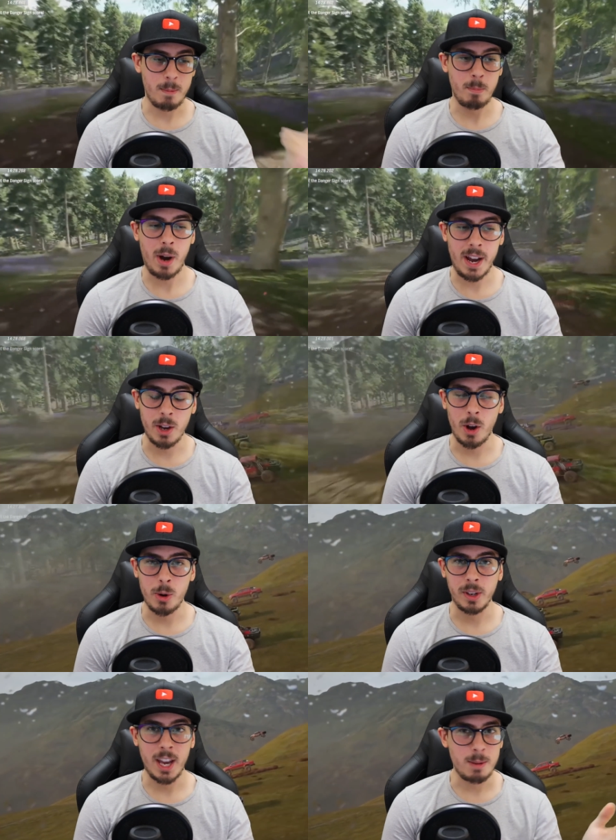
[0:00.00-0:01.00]
and buy your
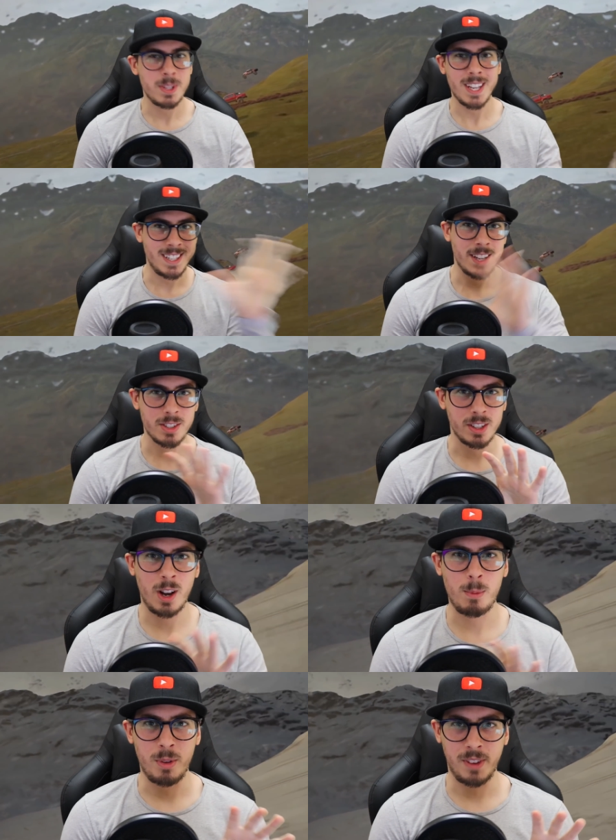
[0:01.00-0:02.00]
own games. It doesn't
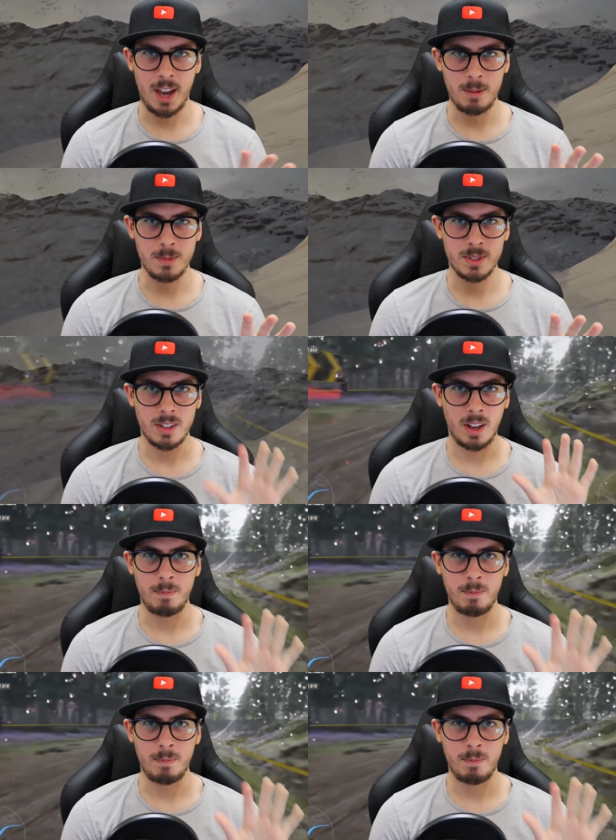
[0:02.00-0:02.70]
come with games.